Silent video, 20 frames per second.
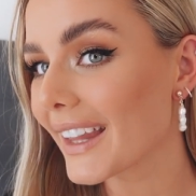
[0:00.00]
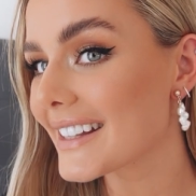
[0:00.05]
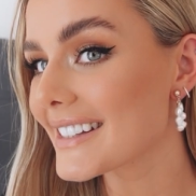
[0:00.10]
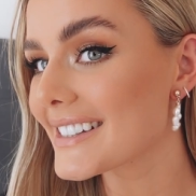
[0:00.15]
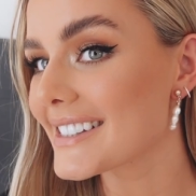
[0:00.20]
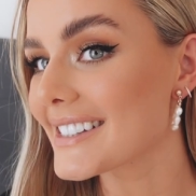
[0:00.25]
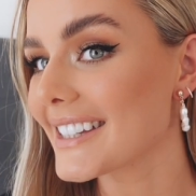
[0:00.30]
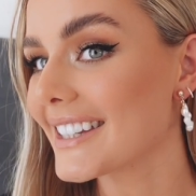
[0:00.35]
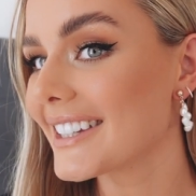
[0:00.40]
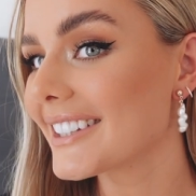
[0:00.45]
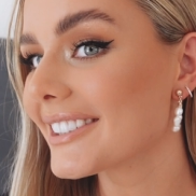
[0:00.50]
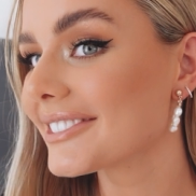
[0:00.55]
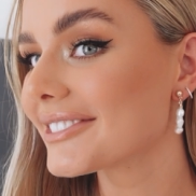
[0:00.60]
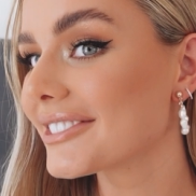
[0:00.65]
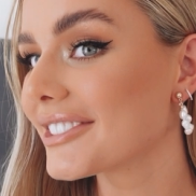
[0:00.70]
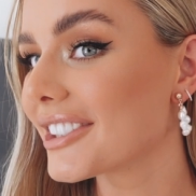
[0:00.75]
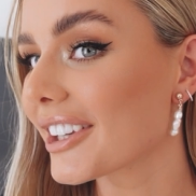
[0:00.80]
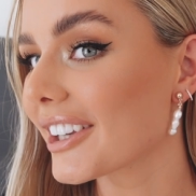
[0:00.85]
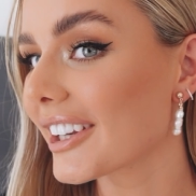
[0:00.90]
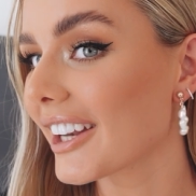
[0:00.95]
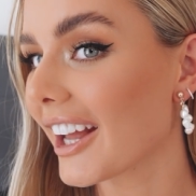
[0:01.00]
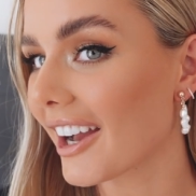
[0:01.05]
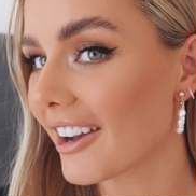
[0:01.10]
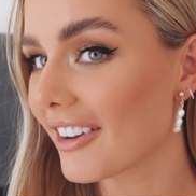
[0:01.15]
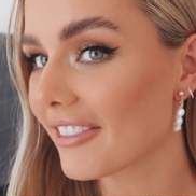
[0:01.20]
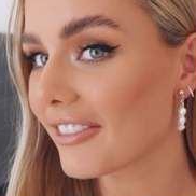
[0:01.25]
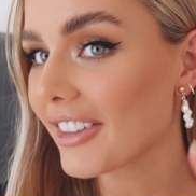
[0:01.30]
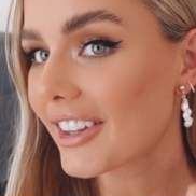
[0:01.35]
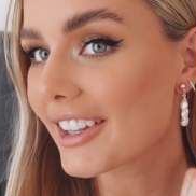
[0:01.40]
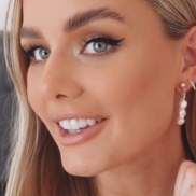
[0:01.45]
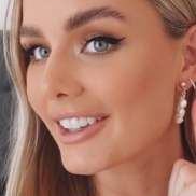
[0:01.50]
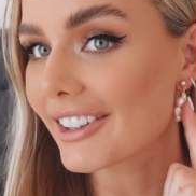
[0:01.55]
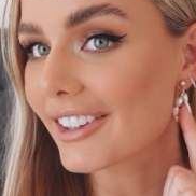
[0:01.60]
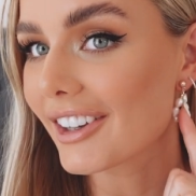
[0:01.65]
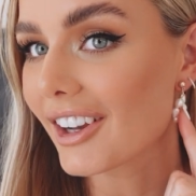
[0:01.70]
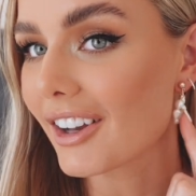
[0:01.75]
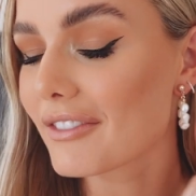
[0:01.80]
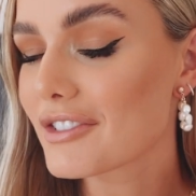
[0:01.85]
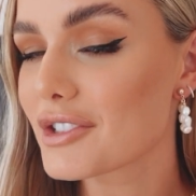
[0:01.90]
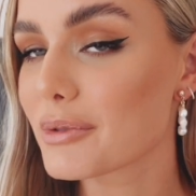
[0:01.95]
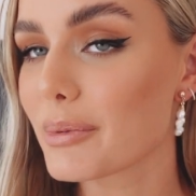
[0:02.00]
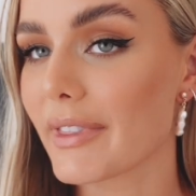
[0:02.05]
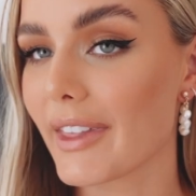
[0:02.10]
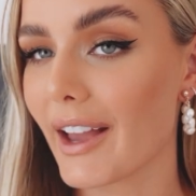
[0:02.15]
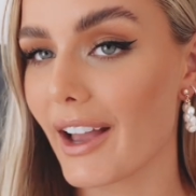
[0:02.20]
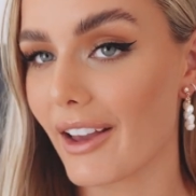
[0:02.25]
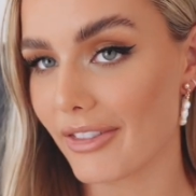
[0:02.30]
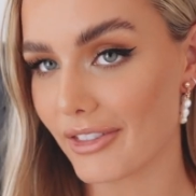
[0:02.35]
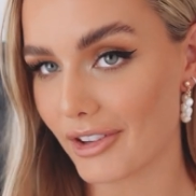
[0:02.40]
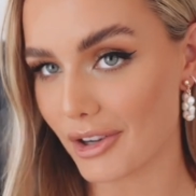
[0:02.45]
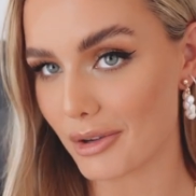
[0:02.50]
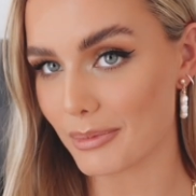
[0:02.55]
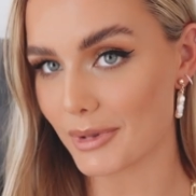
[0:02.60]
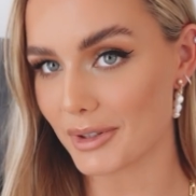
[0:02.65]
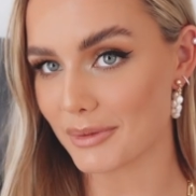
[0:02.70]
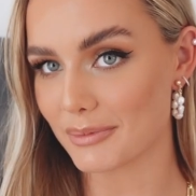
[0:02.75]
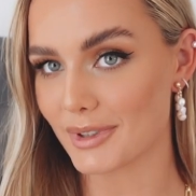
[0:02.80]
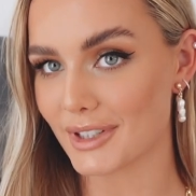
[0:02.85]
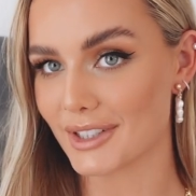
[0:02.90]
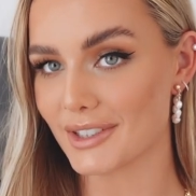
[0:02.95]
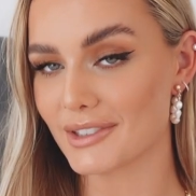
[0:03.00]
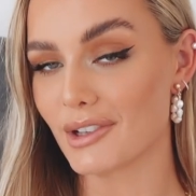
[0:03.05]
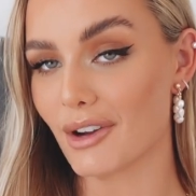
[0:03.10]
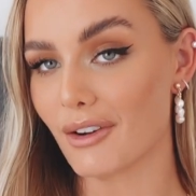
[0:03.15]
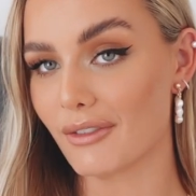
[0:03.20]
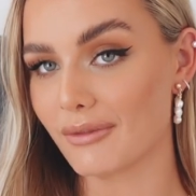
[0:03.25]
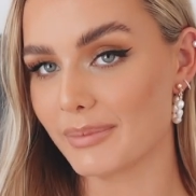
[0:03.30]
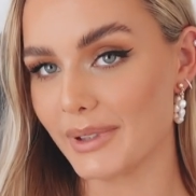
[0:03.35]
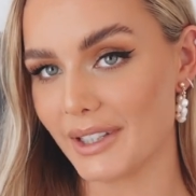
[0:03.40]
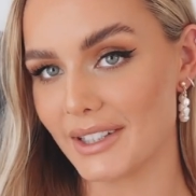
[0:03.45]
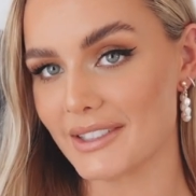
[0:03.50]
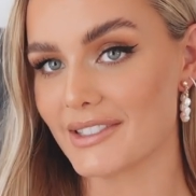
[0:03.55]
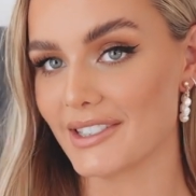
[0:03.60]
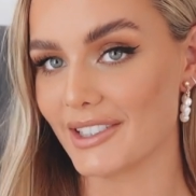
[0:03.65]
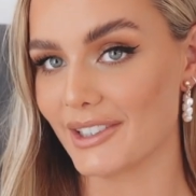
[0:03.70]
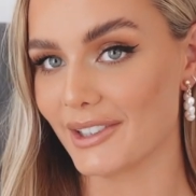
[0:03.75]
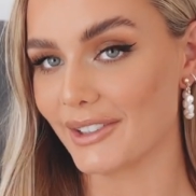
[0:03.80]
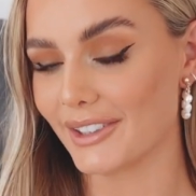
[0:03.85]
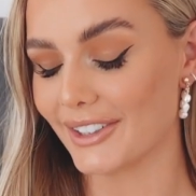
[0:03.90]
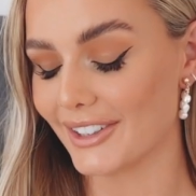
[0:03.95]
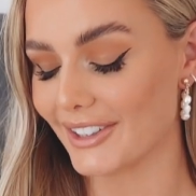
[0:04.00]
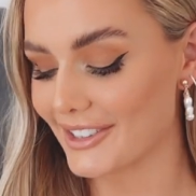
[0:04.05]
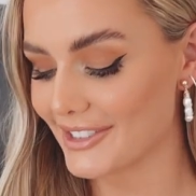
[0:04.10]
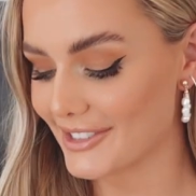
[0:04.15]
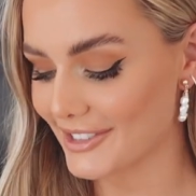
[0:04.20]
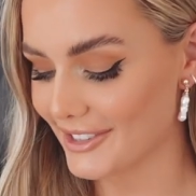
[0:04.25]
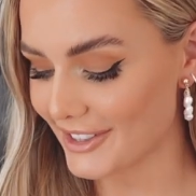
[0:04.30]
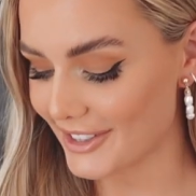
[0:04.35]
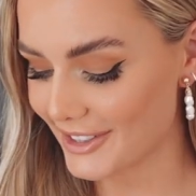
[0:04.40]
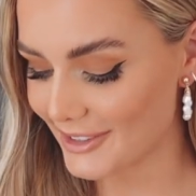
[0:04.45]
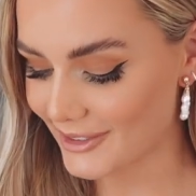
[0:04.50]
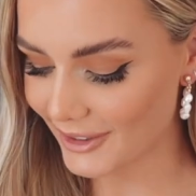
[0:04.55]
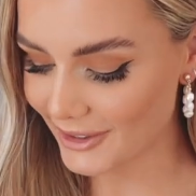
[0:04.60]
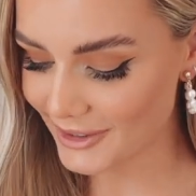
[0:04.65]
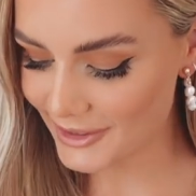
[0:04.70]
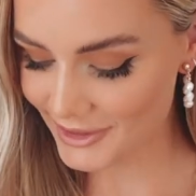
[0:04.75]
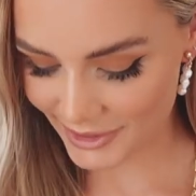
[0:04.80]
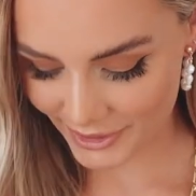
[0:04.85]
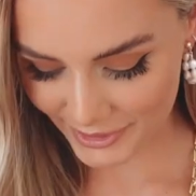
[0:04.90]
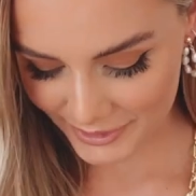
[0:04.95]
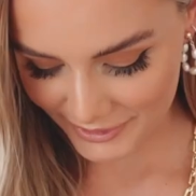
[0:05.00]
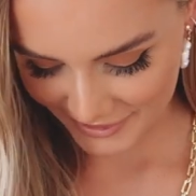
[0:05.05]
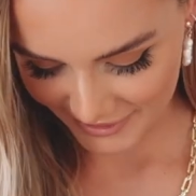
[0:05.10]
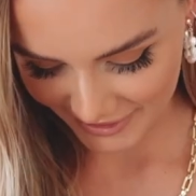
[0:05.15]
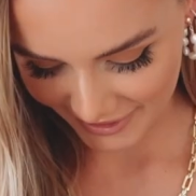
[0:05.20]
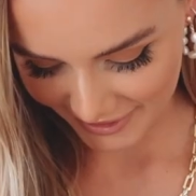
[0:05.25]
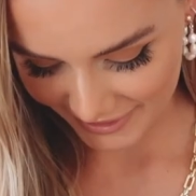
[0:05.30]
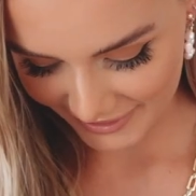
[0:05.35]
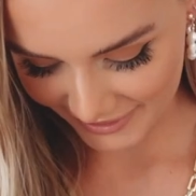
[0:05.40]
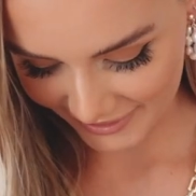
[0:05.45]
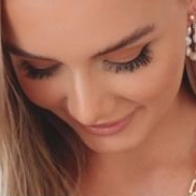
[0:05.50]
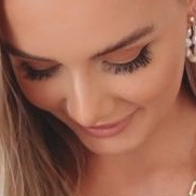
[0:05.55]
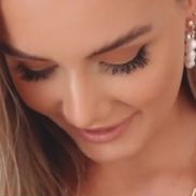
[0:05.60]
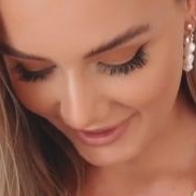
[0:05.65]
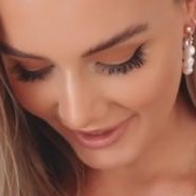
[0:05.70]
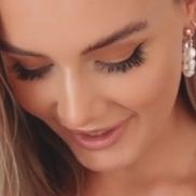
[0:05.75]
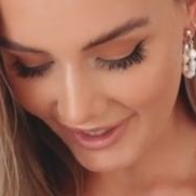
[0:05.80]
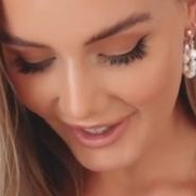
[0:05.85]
See, you can have the ear cuffs without the commitment of piercing your ears. So these are so stunning.